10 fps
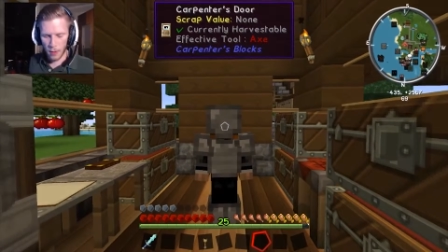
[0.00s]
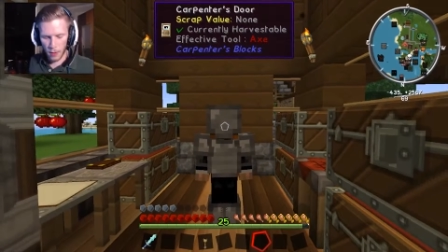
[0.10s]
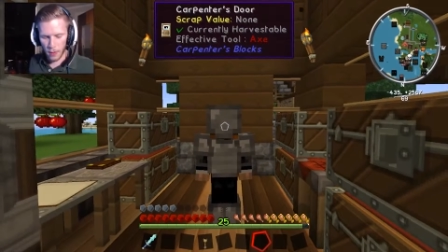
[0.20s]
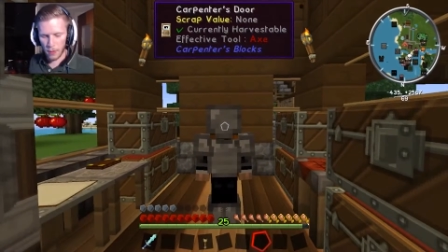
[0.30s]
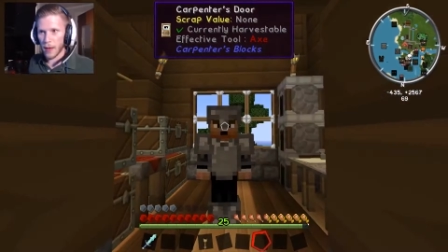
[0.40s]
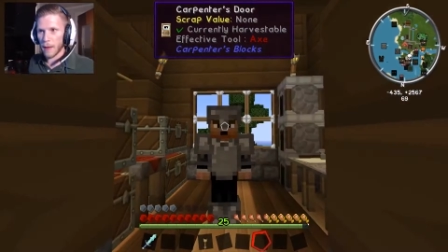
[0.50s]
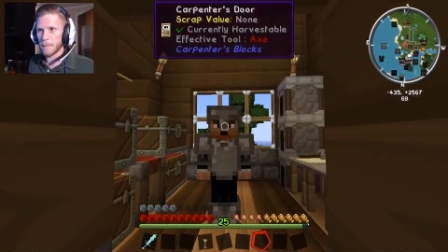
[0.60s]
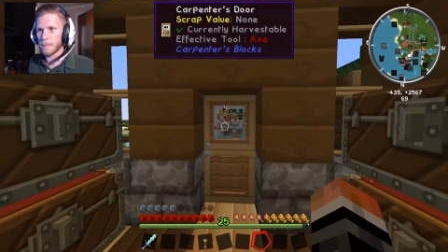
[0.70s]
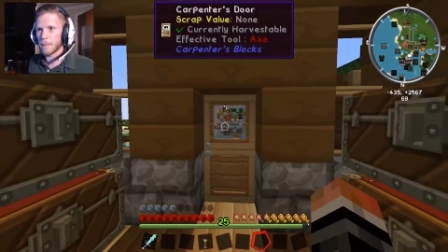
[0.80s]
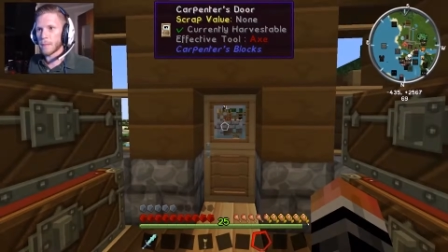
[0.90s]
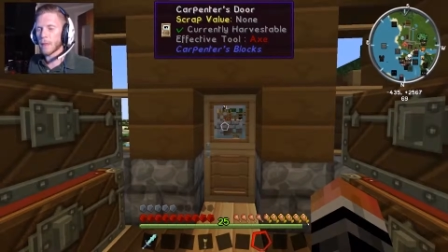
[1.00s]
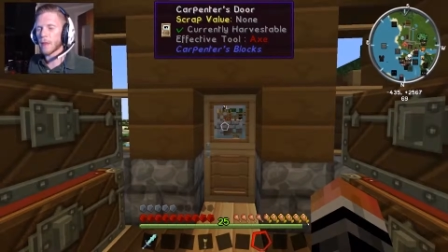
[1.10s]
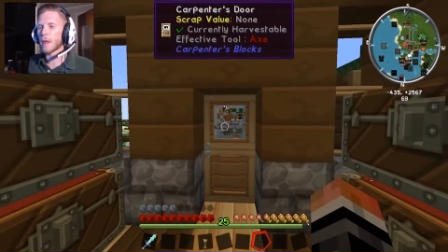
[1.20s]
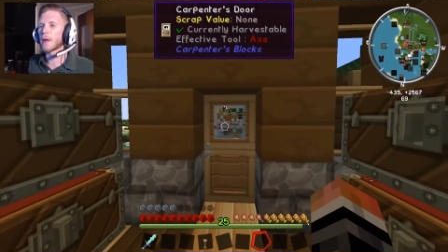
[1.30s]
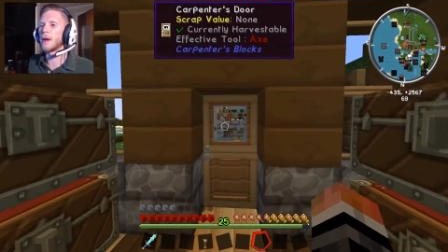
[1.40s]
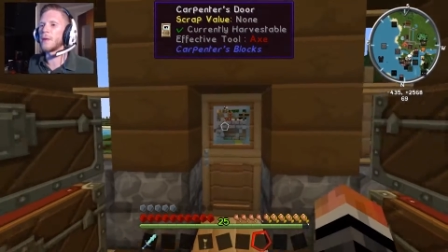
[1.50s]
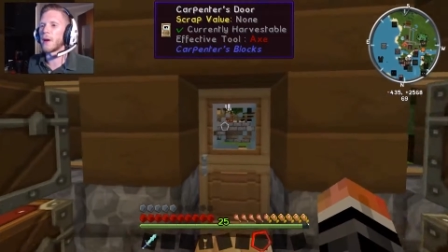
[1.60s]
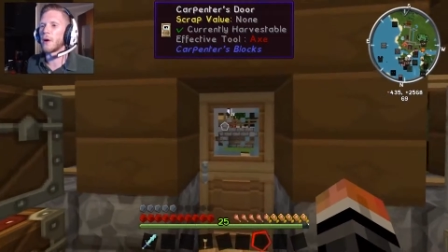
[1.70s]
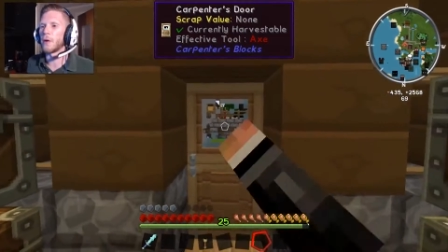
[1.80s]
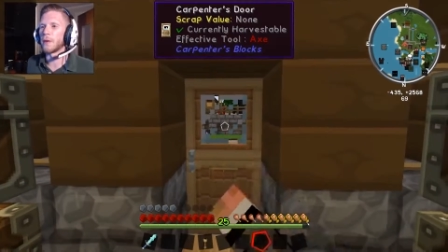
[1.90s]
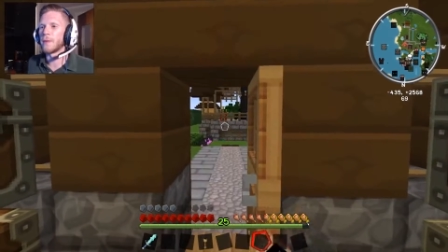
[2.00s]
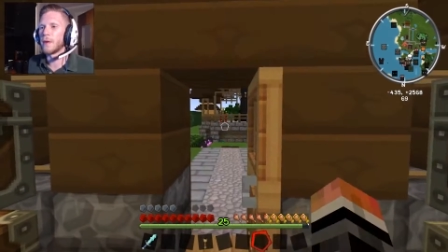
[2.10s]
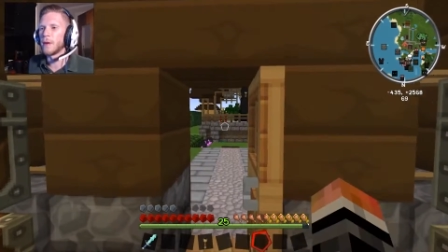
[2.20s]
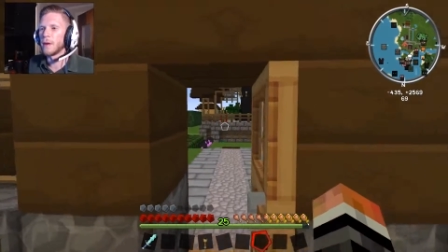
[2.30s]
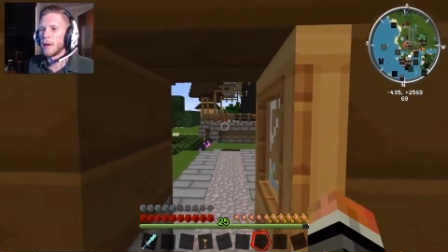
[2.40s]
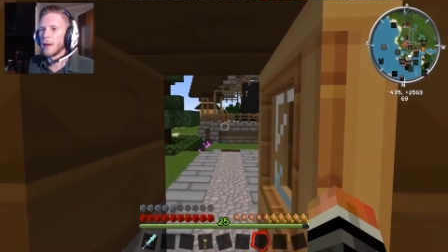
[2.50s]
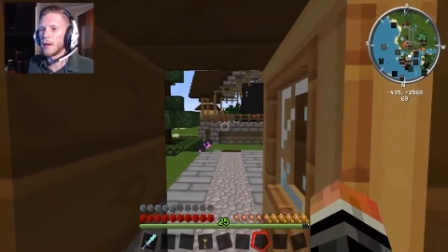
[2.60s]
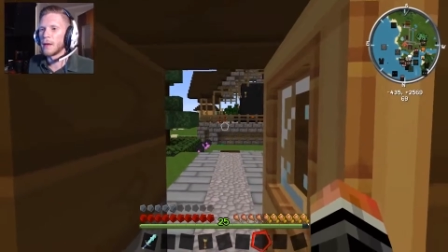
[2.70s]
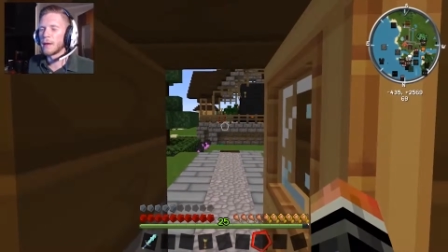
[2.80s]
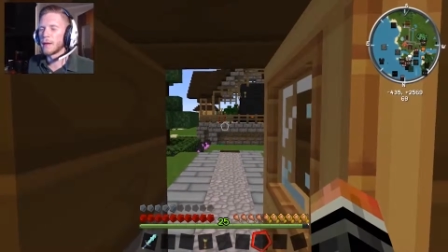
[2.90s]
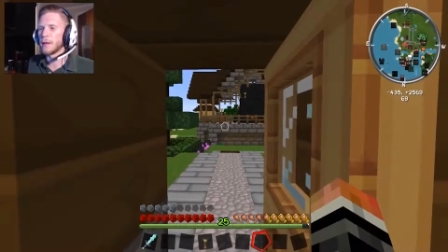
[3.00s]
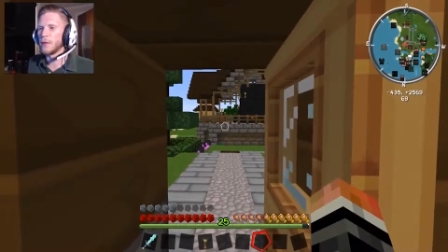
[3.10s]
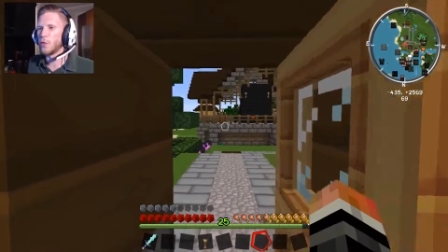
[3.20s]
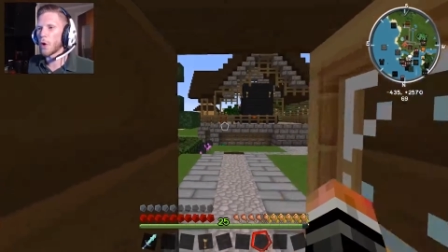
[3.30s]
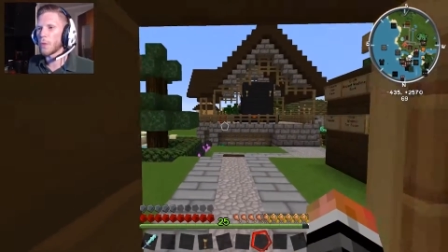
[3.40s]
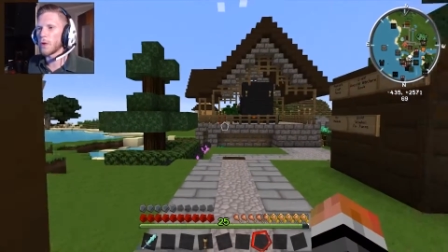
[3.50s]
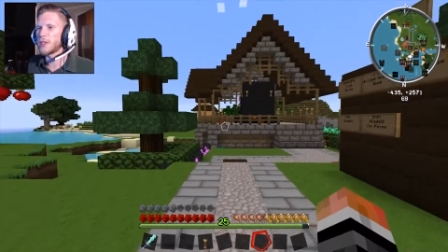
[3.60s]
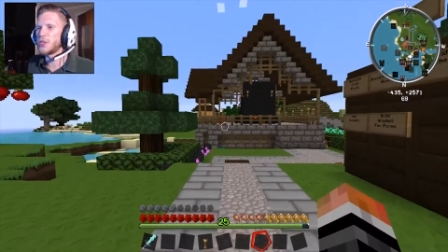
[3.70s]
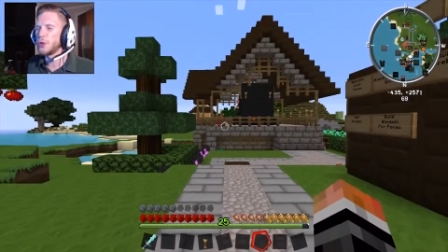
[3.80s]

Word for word: Okay, here we go. Normal as